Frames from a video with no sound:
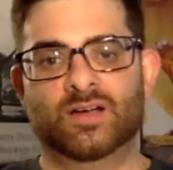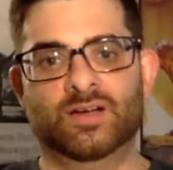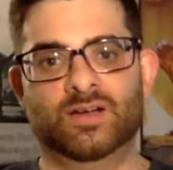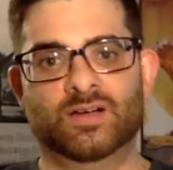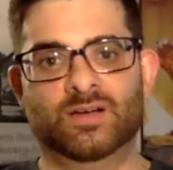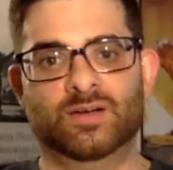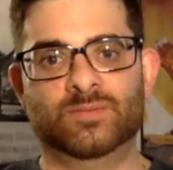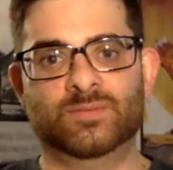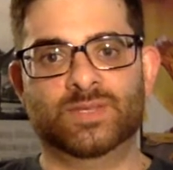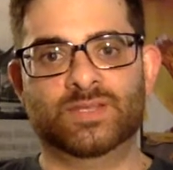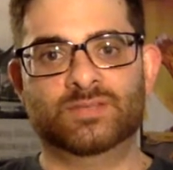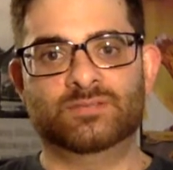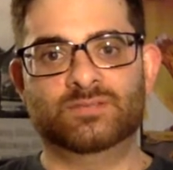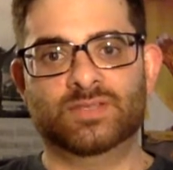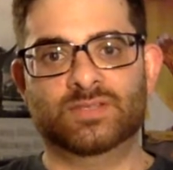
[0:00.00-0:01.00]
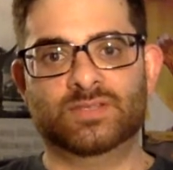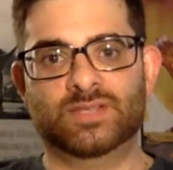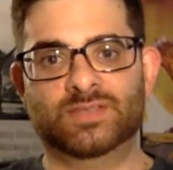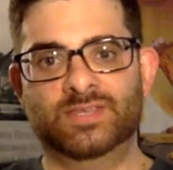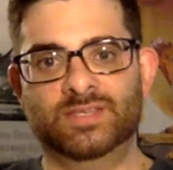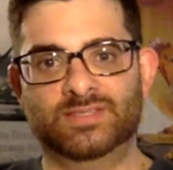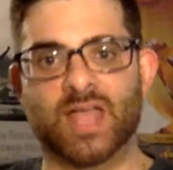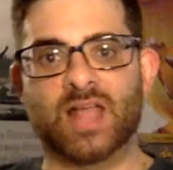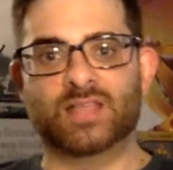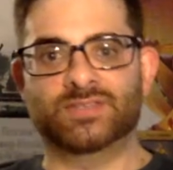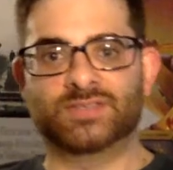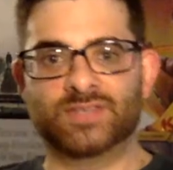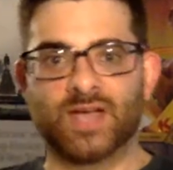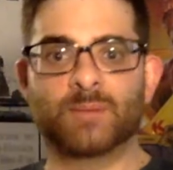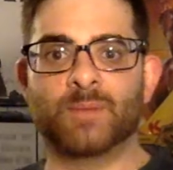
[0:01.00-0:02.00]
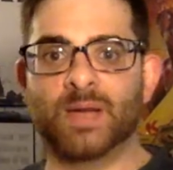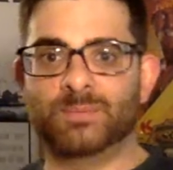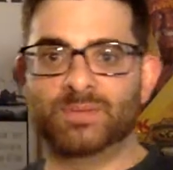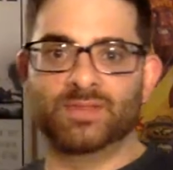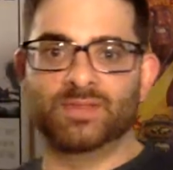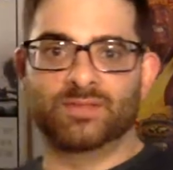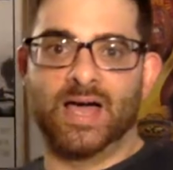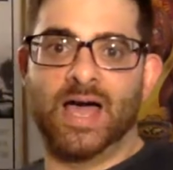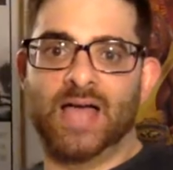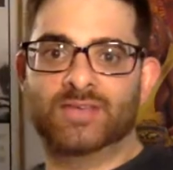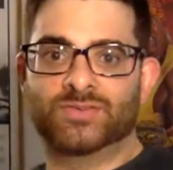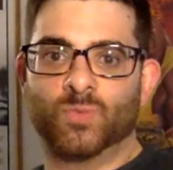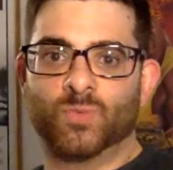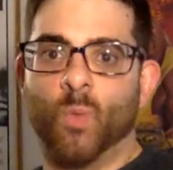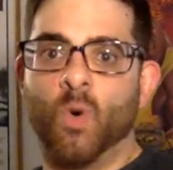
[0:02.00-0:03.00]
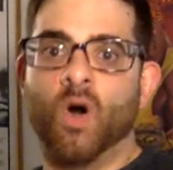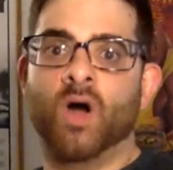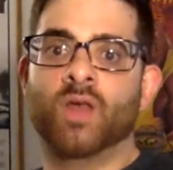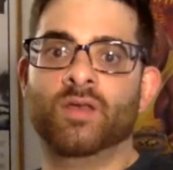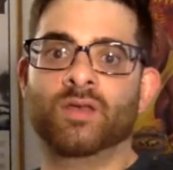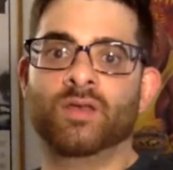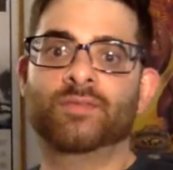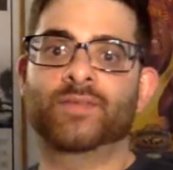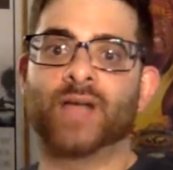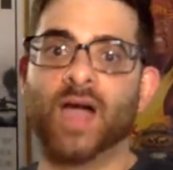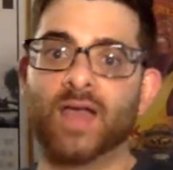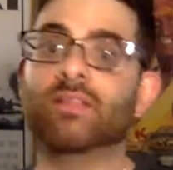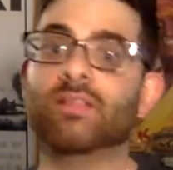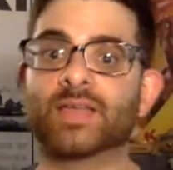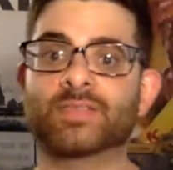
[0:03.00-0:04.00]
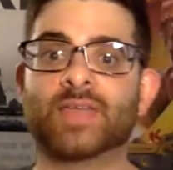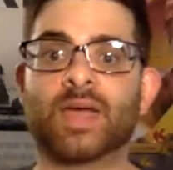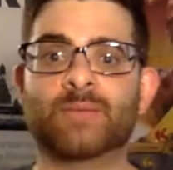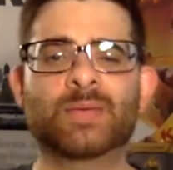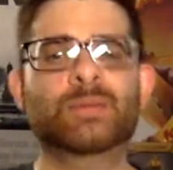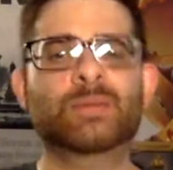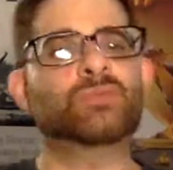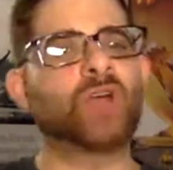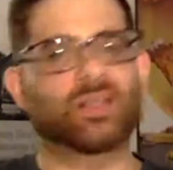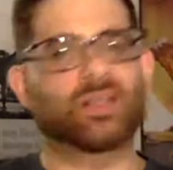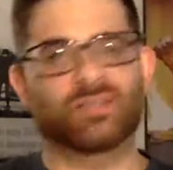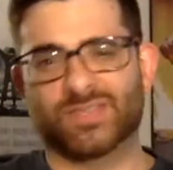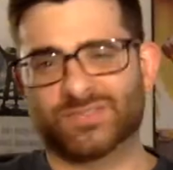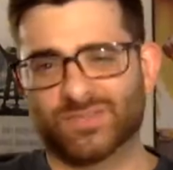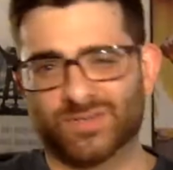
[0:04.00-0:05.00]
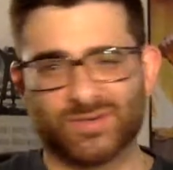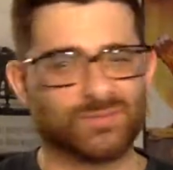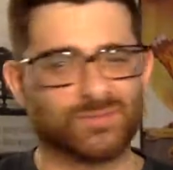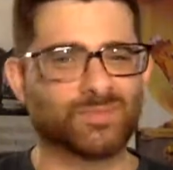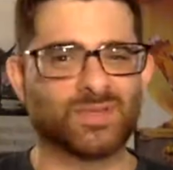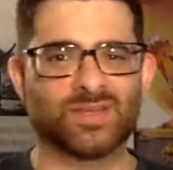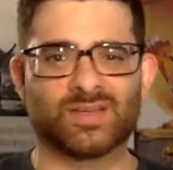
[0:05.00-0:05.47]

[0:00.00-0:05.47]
And I think Silas Young might be the last one kind of like that. Maybe Brock Lesnar.